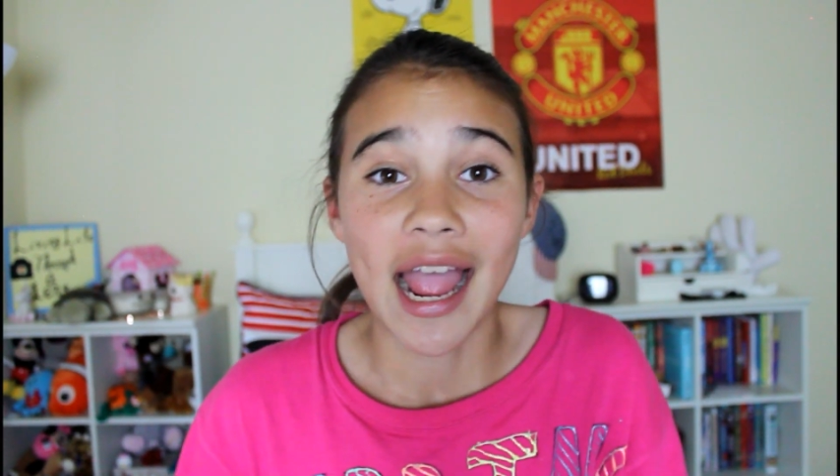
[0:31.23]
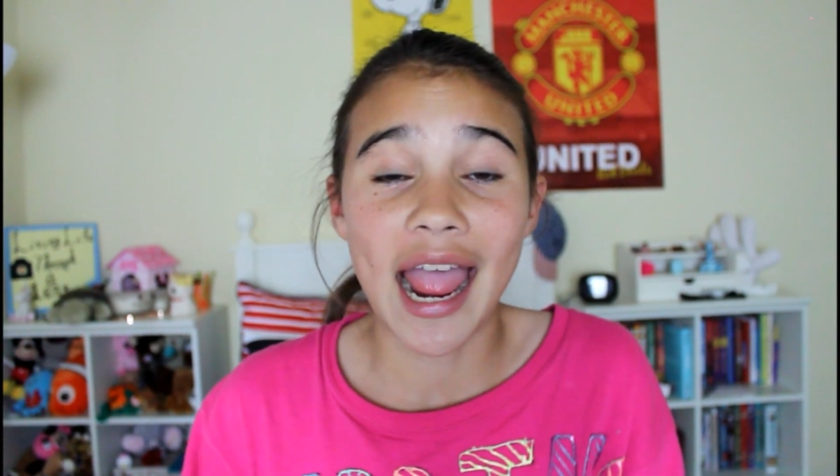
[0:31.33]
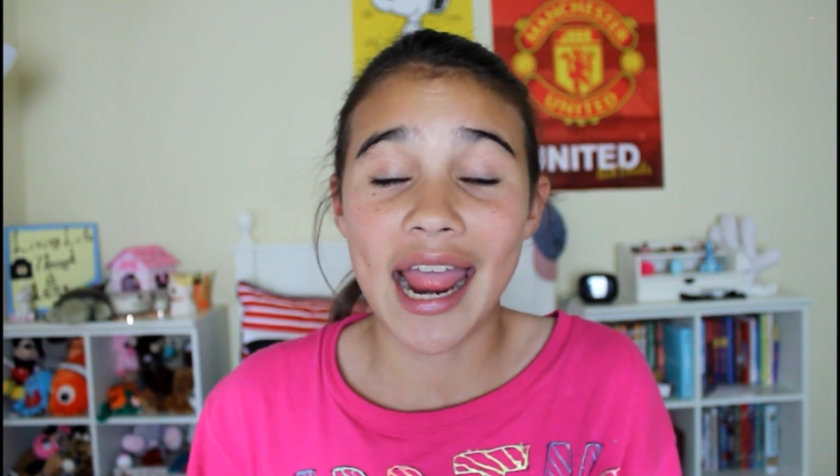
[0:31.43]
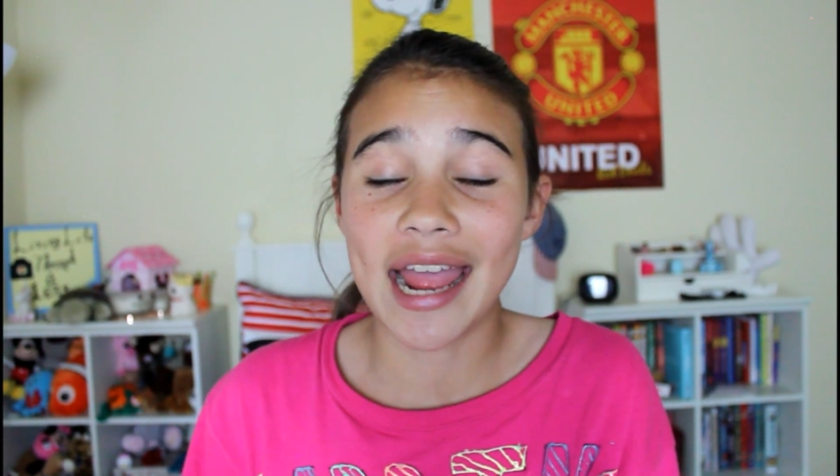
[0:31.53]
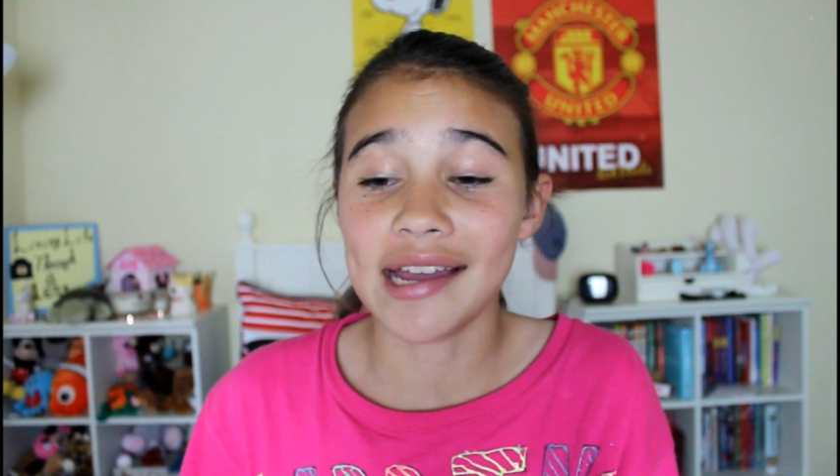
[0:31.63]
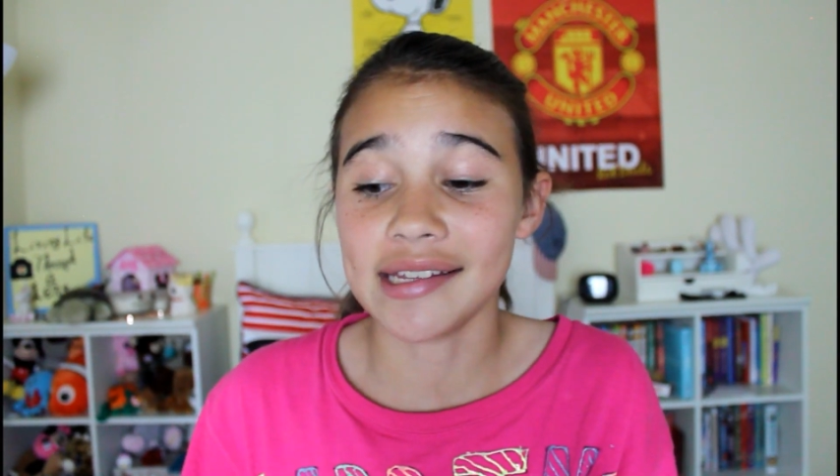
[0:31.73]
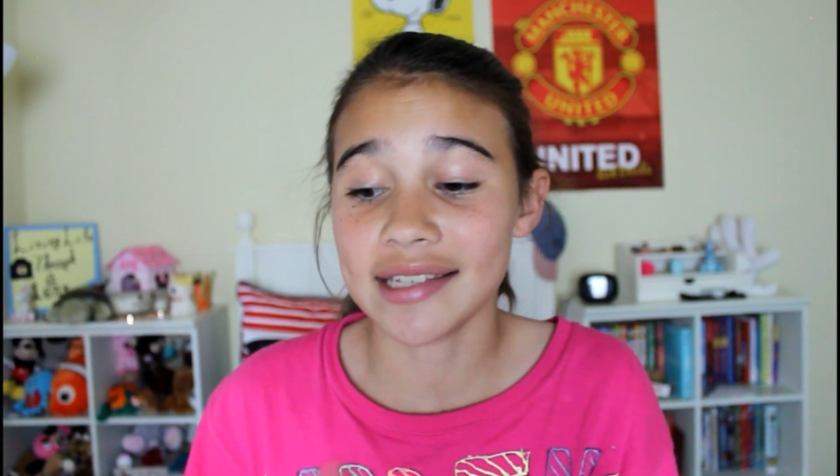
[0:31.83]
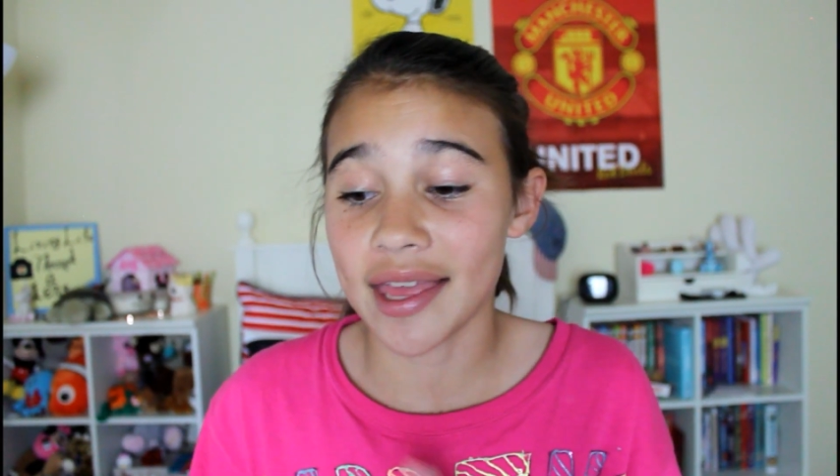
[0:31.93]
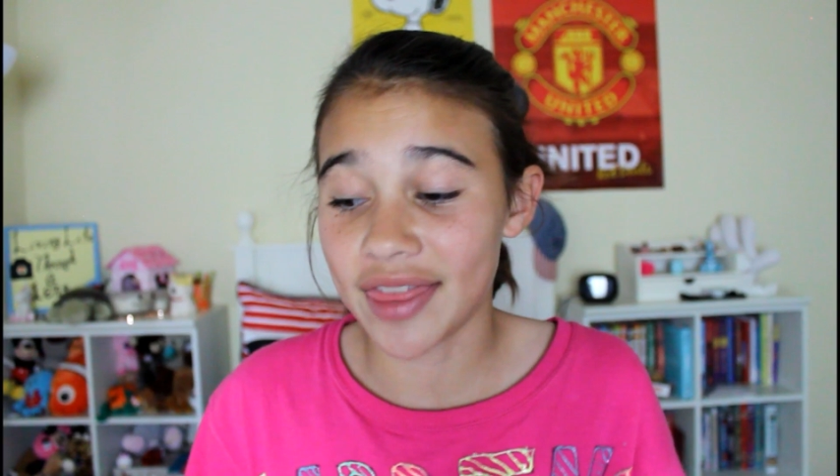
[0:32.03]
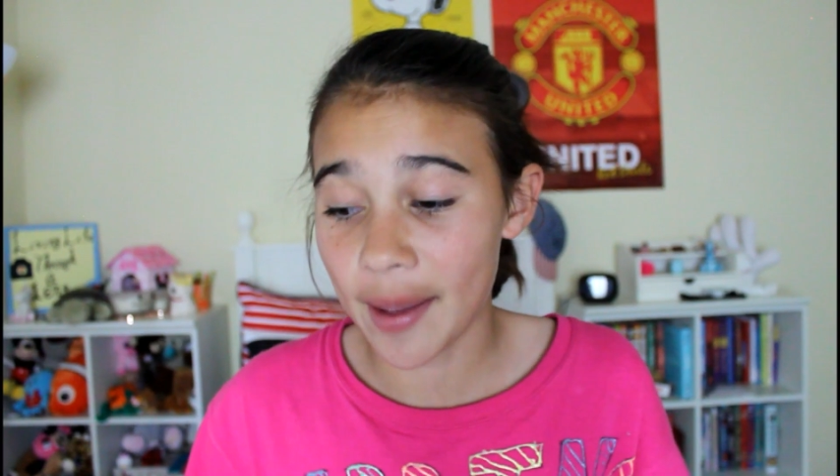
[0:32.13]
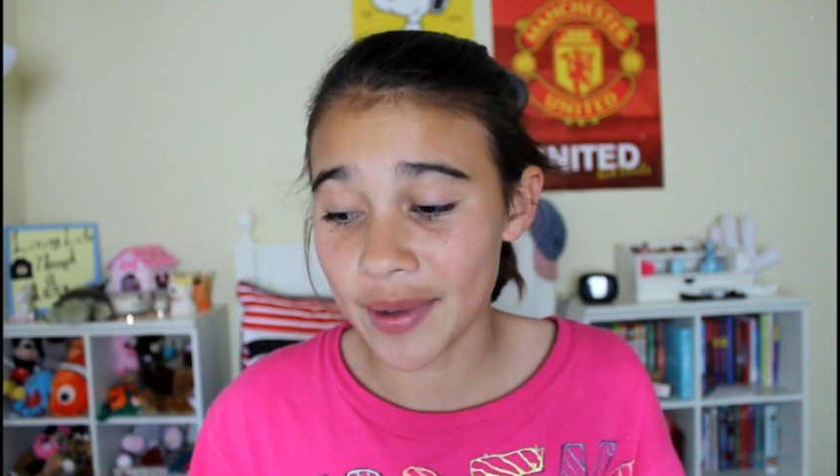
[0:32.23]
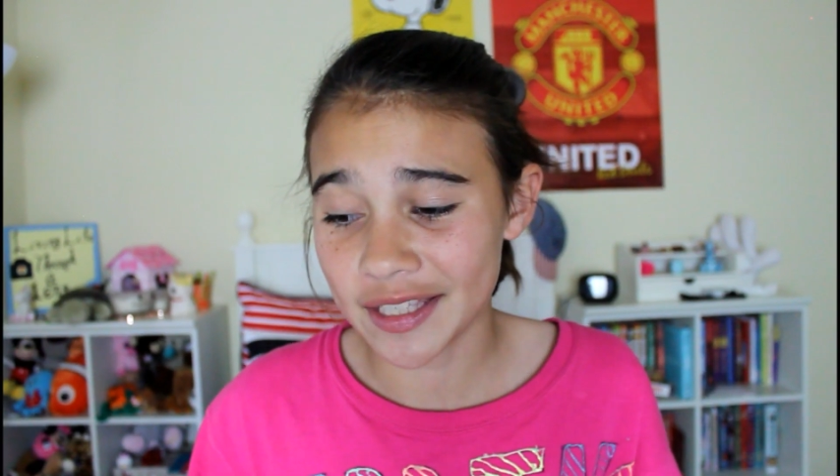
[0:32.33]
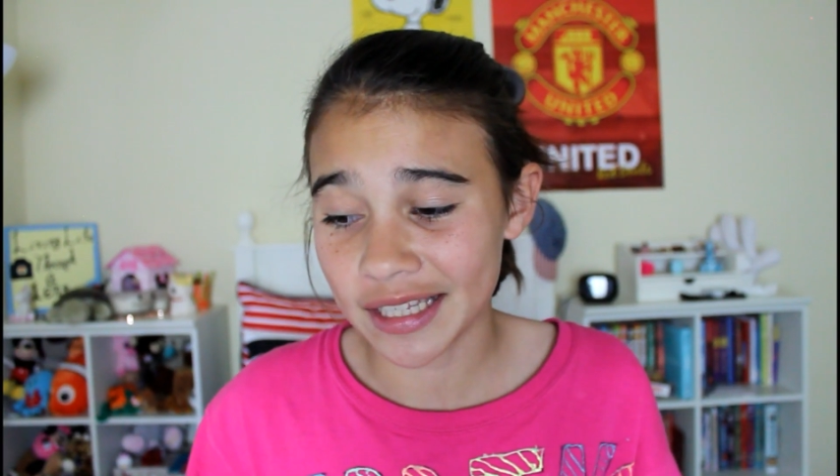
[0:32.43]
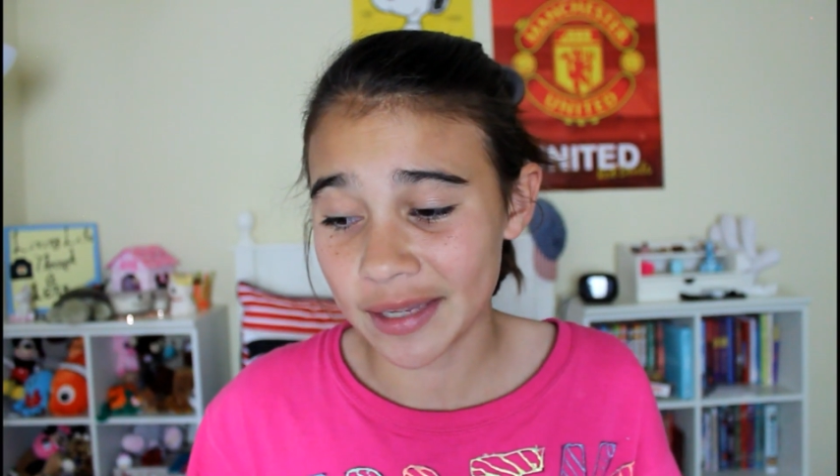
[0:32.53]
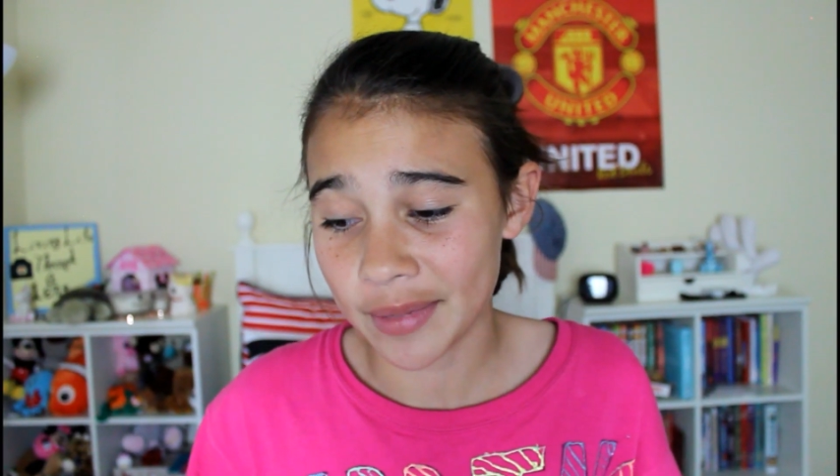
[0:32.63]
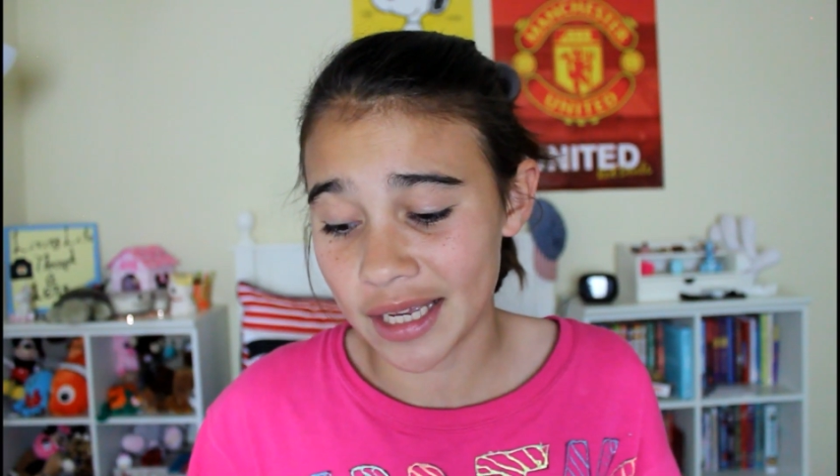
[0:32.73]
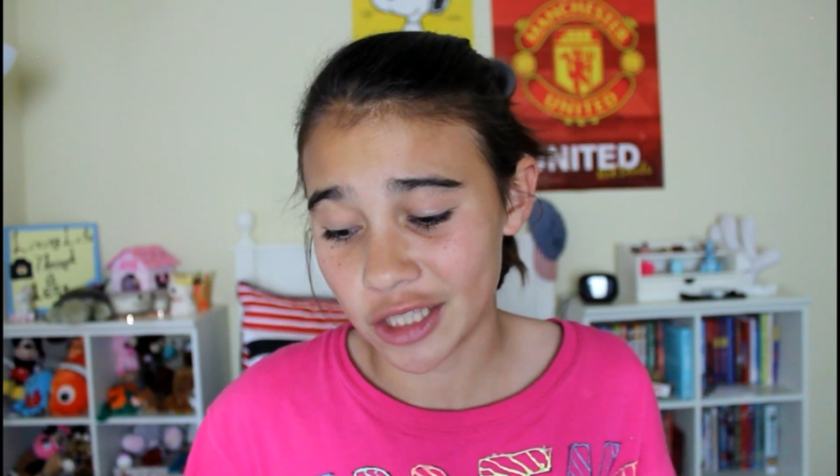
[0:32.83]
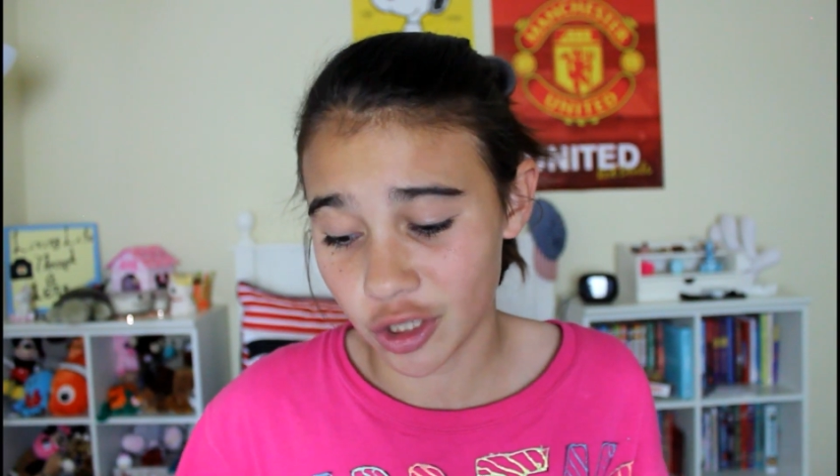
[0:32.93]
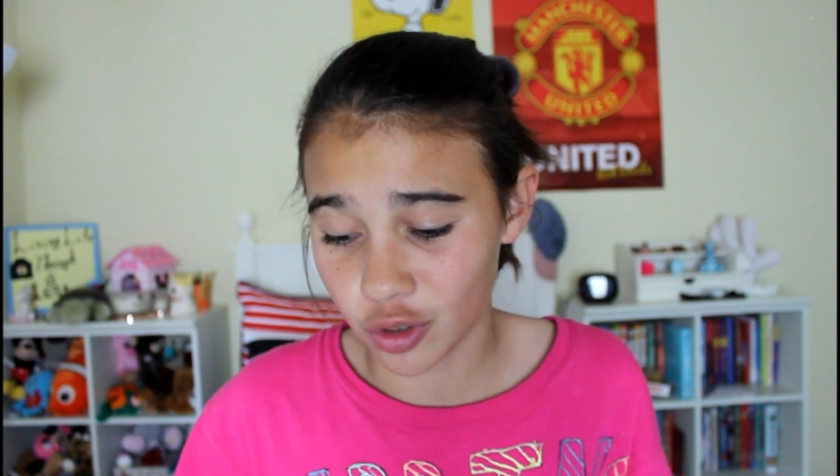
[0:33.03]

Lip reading: And that basically means,